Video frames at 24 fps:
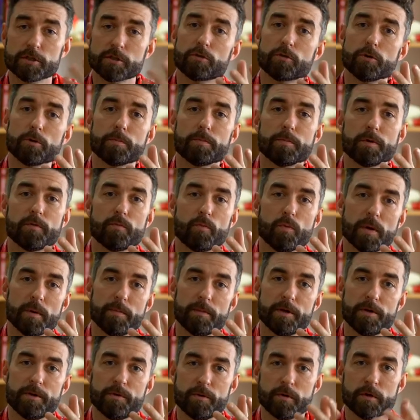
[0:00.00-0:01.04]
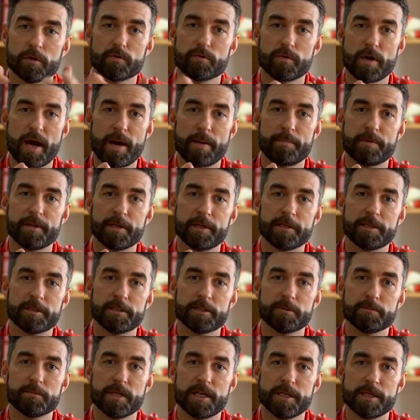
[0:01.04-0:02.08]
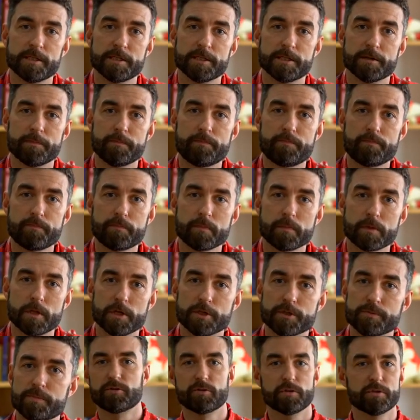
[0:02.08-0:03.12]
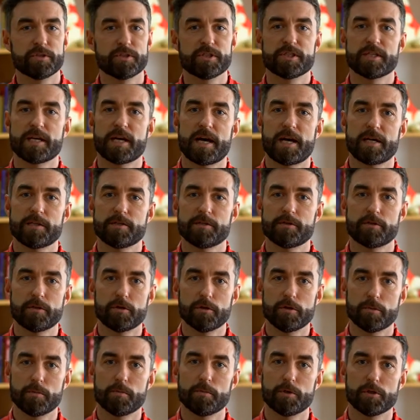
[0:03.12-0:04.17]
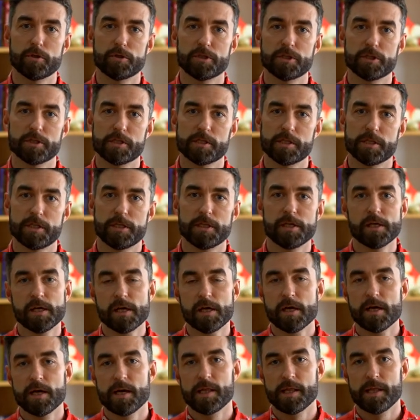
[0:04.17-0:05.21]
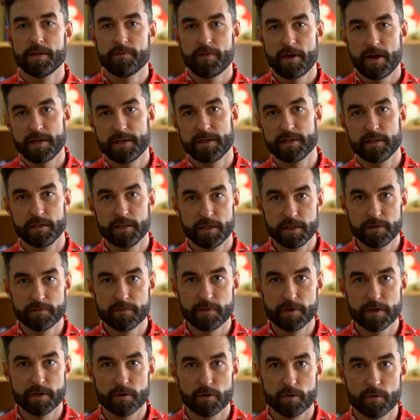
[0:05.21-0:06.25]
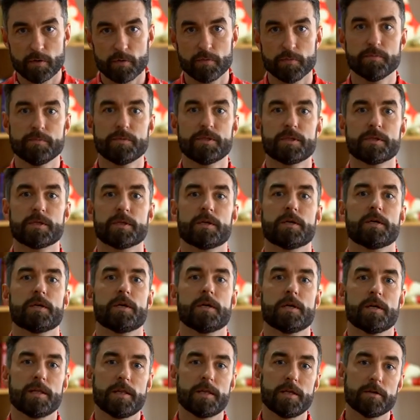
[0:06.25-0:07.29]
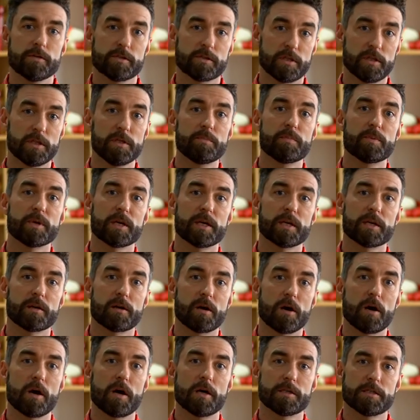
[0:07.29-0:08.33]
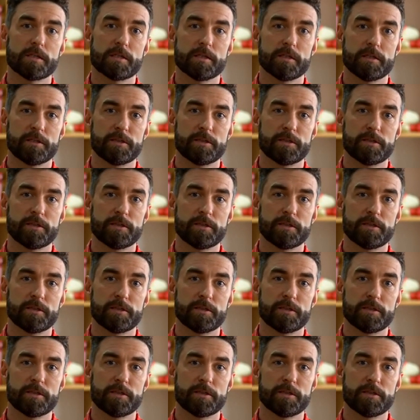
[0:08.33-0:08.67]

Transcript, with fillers: a group of women who are trapped in a gymnasium. There's a disaster or emergency, and they've had to leave their homes. They're sleeping in cots in the